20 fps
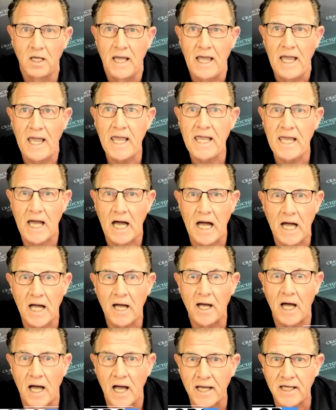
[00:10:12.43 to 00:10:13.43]
hey,
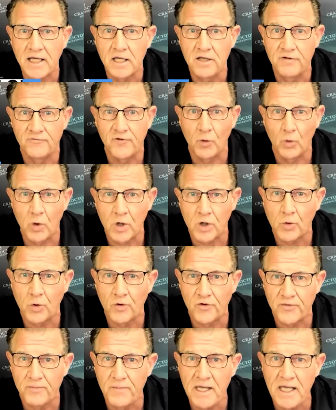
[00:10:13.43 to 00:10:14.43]
uh, I can, if you work
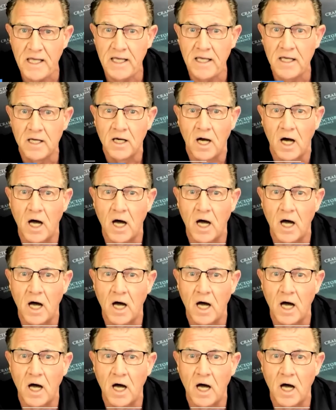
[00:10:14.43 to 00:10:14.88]
with me,